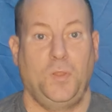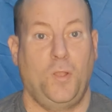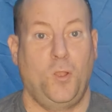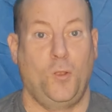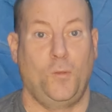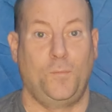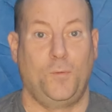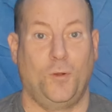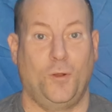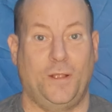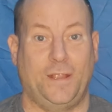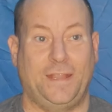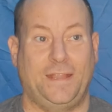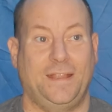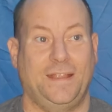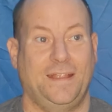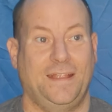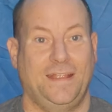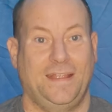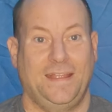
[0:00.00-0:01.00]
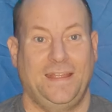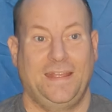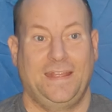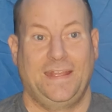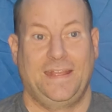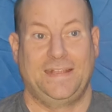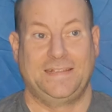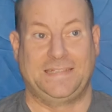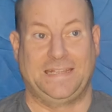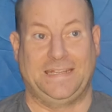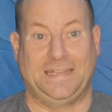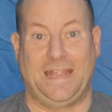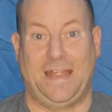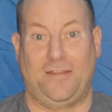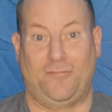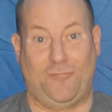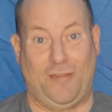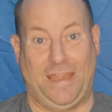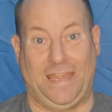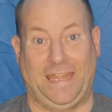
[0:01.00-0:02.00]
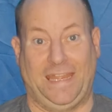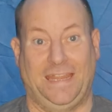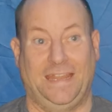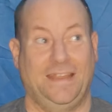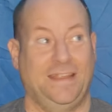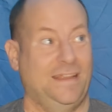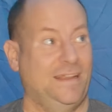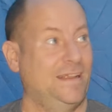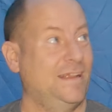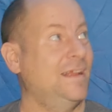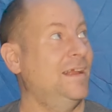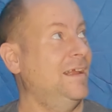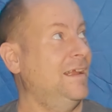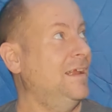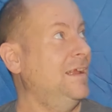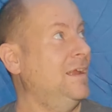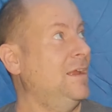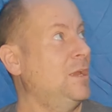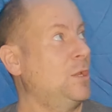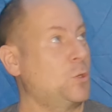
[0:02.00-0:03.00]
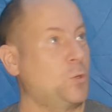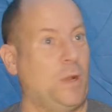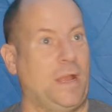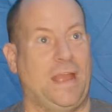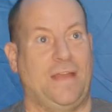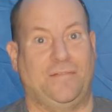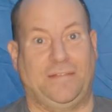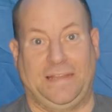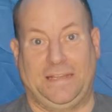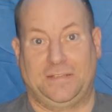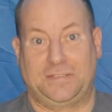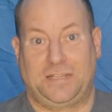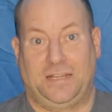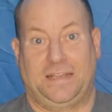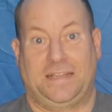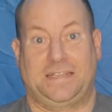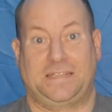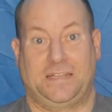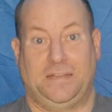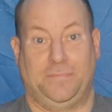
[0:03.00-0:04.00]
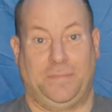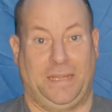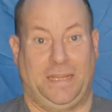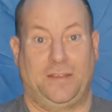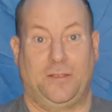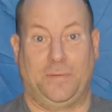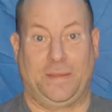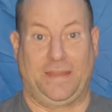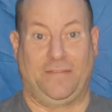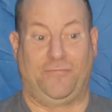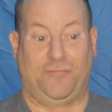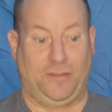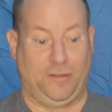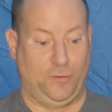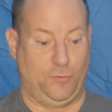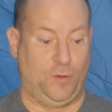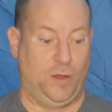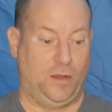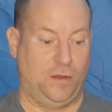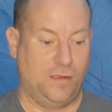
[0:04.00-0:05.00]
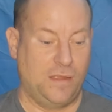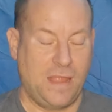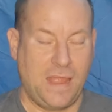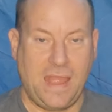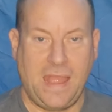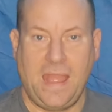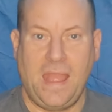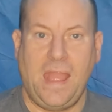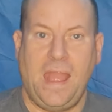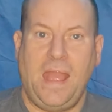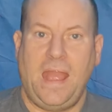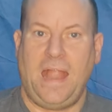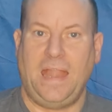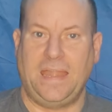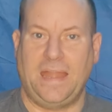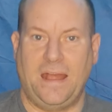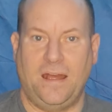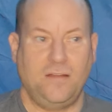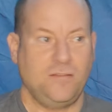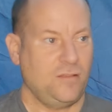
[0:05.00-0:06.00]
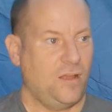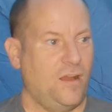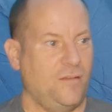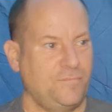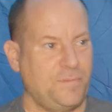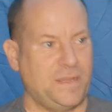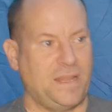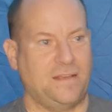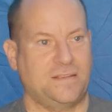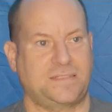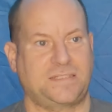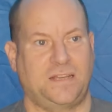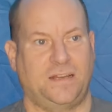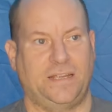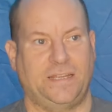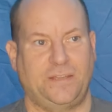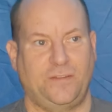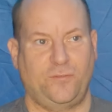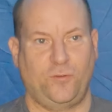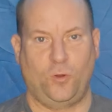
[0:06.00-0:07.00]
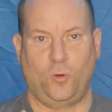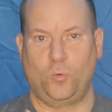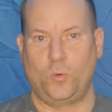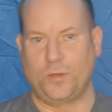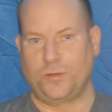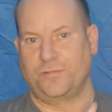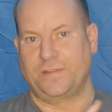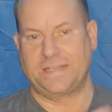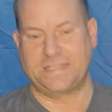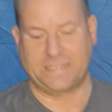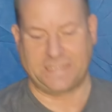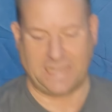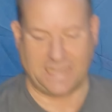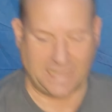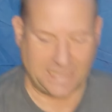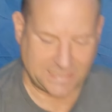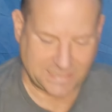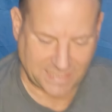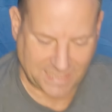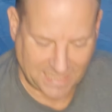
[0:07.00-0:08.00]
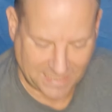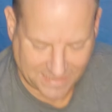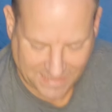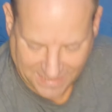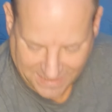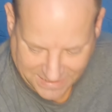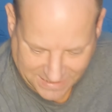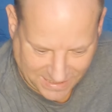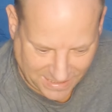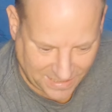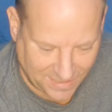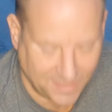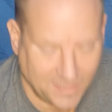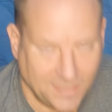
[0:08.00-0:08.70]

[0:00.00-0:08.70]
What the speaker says: Oh boy, is it now raining quite heavily. It looks like it's going to be coming in for a little while. Anyhow, I've been outside for one reason, and that is to get this.